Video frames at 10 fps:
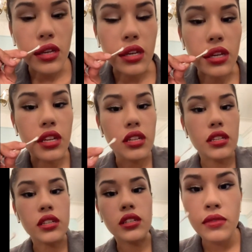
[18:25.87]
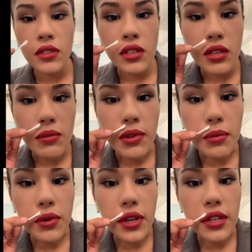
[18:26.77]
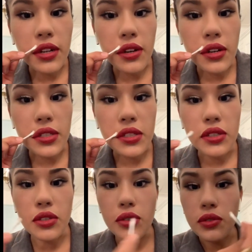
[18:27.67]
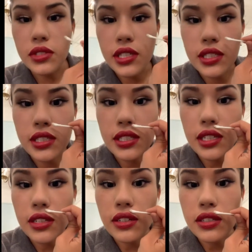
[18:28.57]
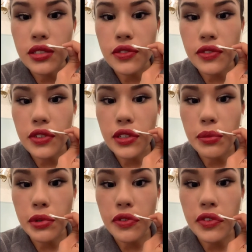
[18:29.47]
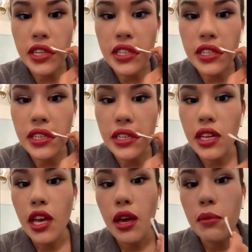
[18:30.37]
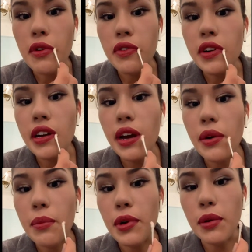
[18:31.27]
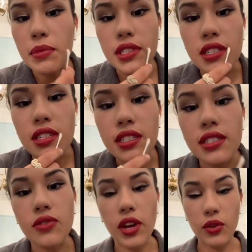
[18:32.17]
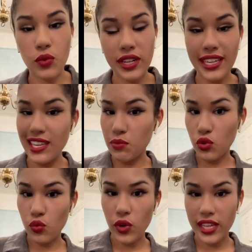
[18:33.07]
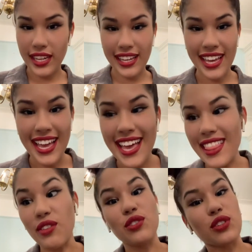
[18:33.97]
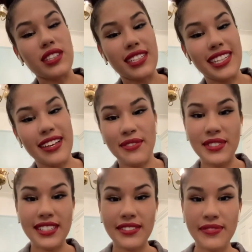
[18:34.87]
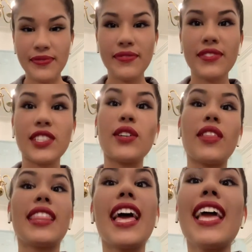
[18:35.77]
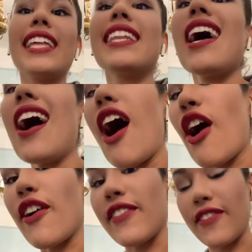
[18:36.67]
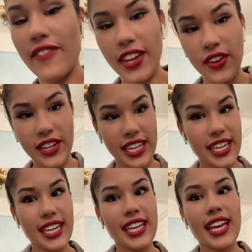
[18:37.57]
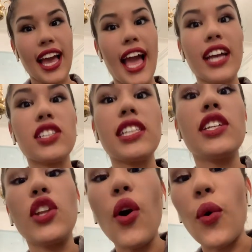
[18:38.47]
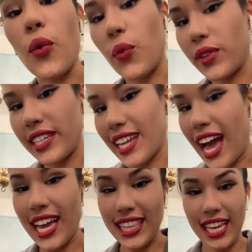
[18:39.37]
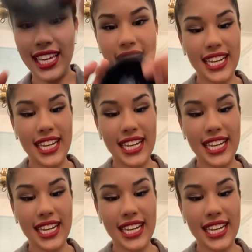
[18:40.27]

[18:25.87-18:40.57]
And People can also use concealer to further perfect it. But for our purposes, so I don't want to keep you waiting, those are the lips. So then our very, actually no, we need highlight.